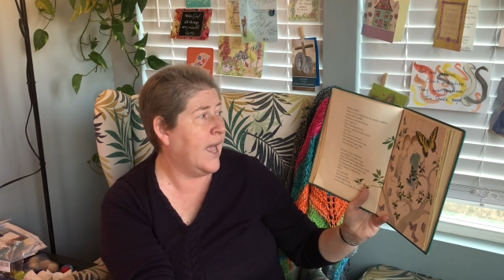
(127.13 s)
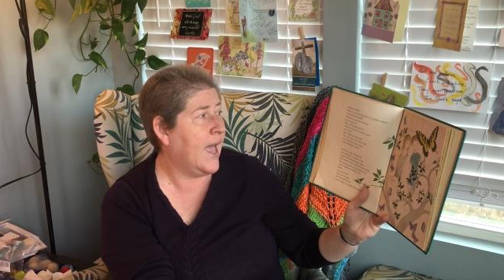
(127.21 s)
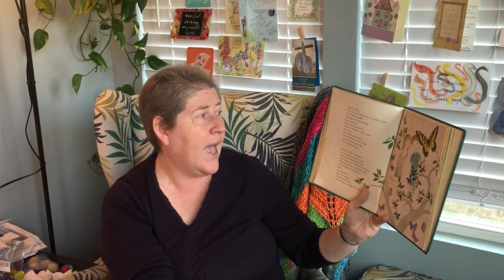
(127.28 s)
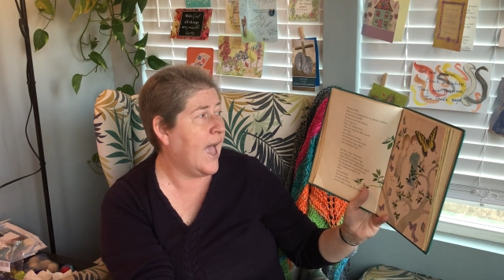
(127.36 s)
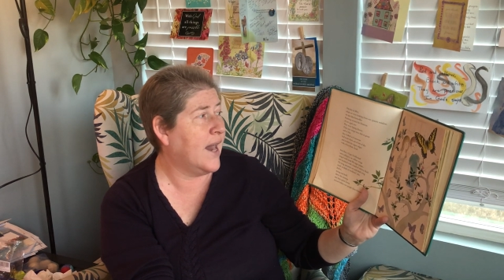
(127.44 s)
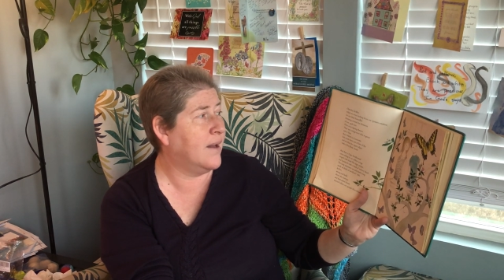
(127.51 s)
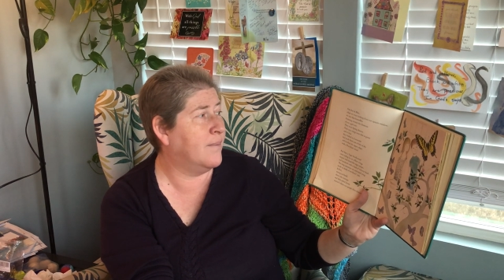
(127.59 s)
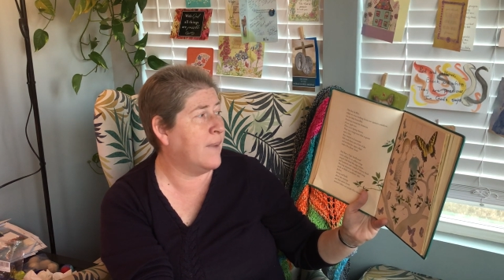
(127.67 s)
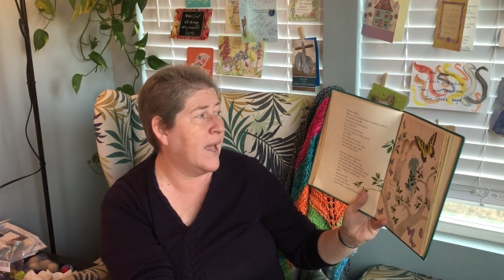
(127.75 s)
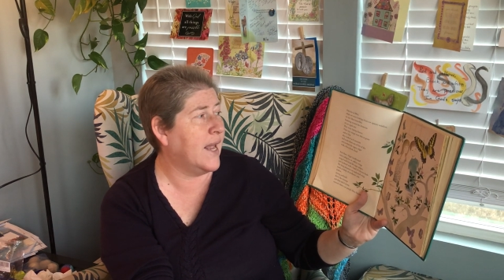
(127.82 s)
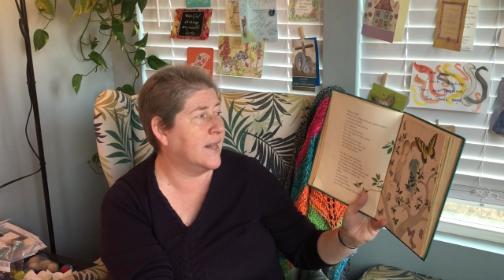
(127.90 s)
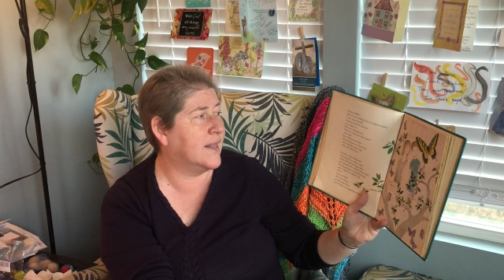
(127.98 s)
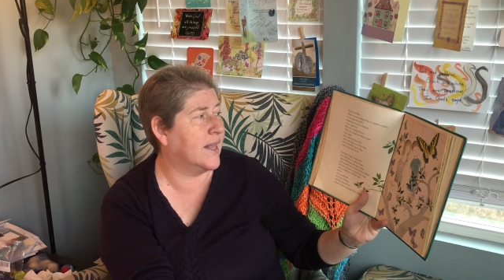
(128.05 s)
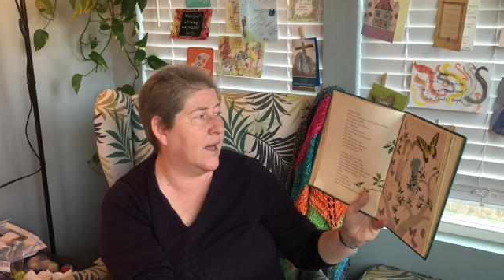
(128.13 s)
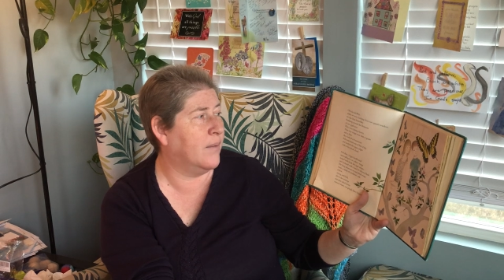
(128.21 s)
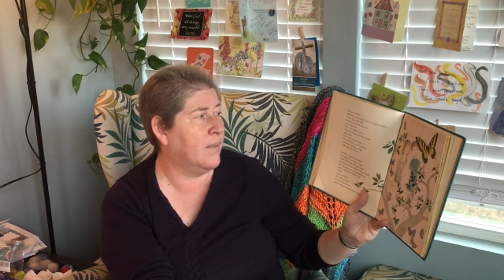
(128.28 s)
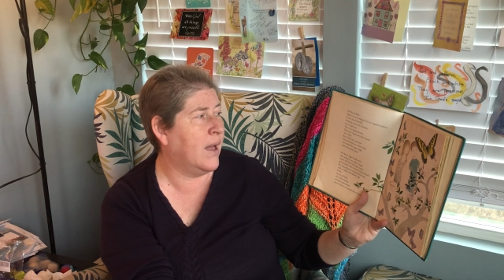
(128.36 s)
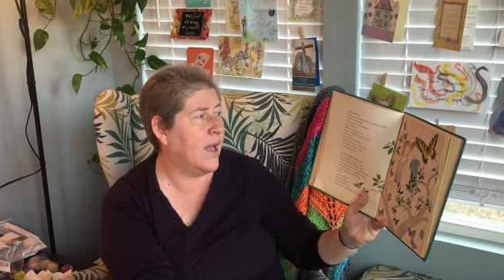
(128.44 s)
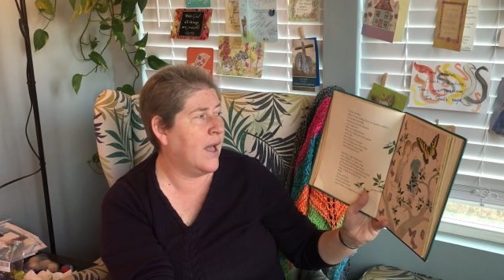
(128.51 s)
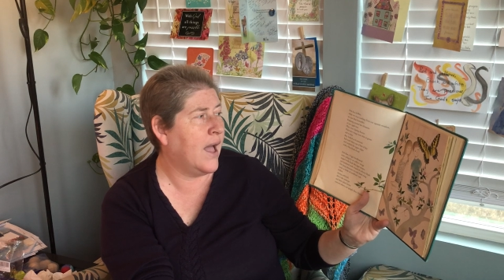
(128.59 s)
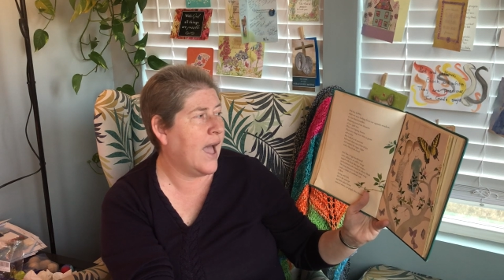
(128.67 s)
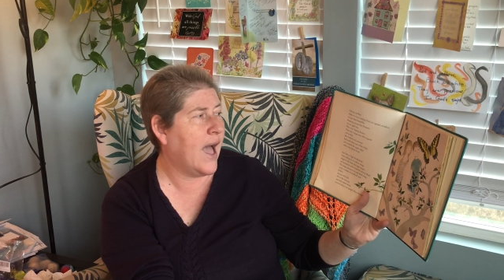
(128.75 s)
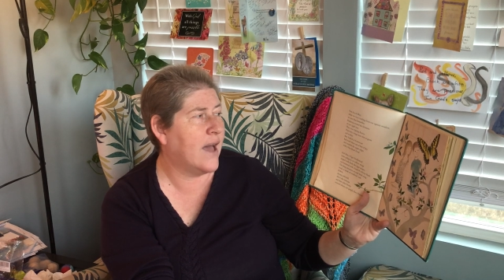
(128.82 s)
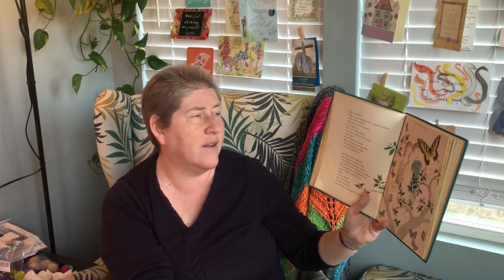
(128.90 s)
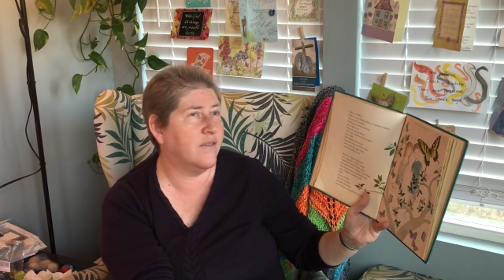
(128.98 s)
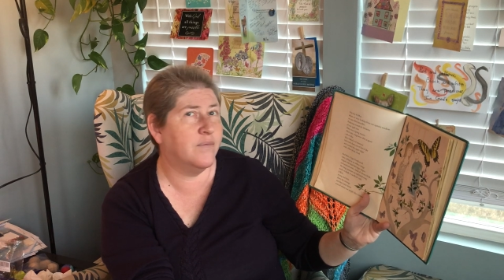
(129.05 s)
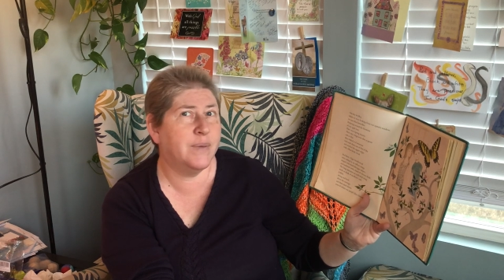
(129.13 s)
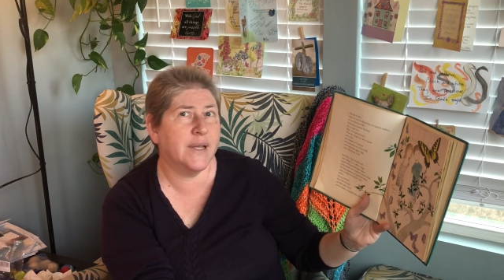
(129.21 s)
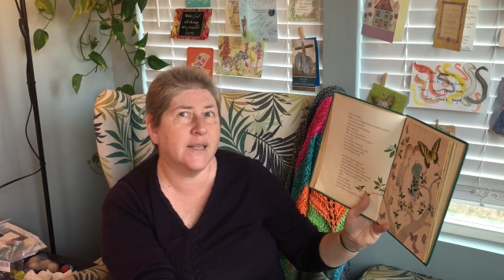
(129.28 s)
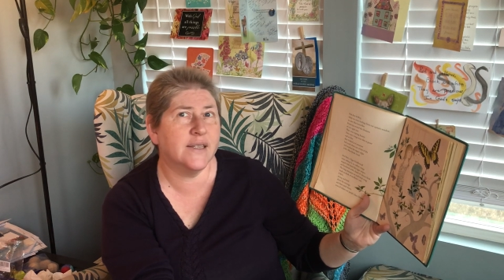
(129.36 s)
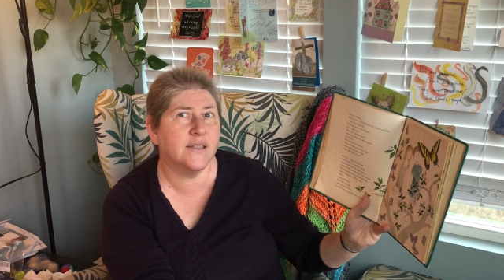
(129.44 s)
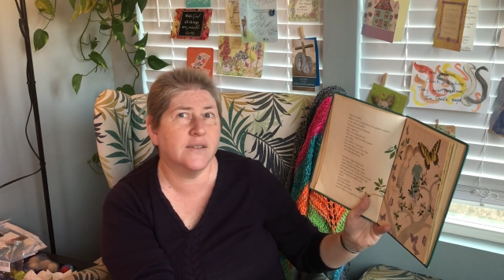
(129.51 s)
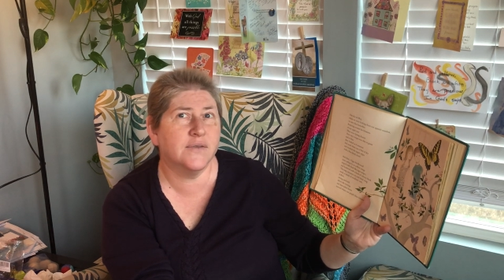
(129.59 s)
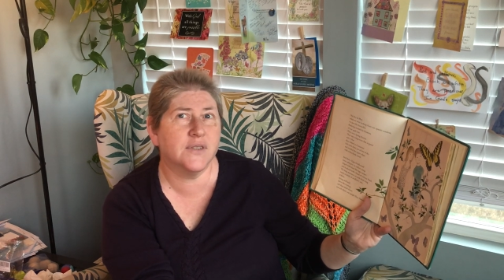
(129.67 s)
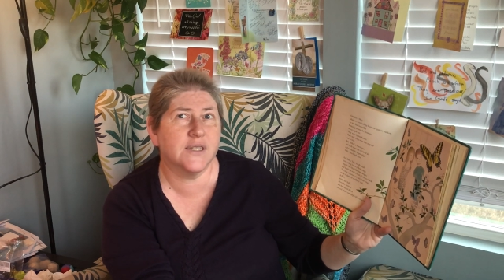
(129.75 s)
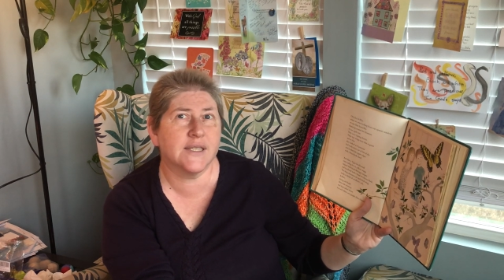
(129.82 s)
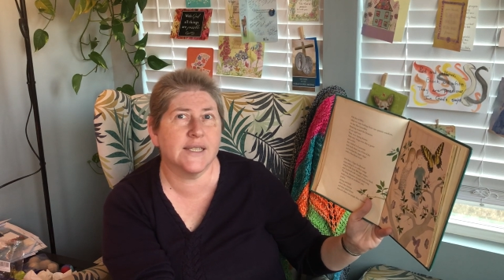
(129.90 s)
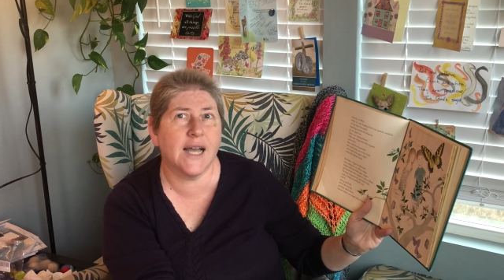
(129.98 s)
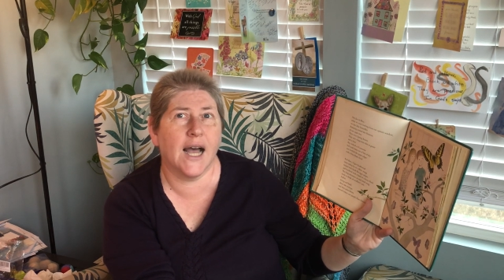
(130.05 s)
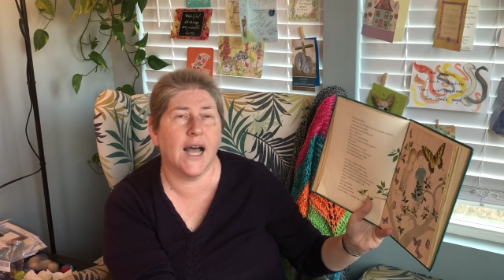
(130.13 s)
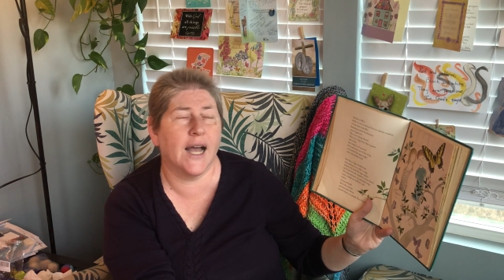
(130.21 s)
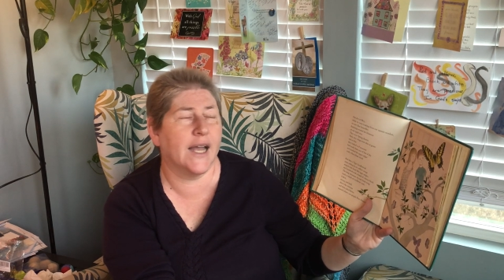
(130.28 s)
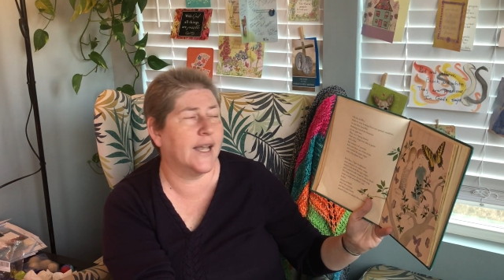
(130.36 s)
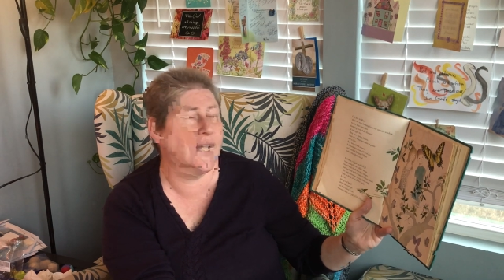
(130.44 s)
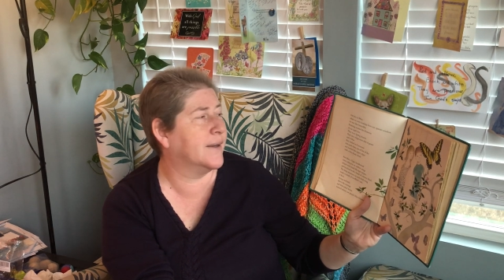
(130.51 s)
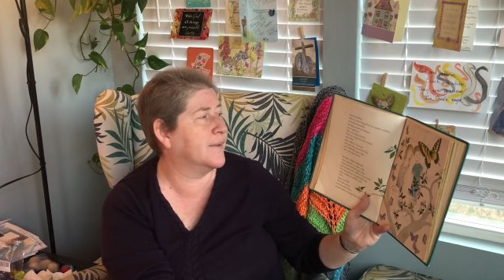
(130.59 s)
had made them out of bits of sky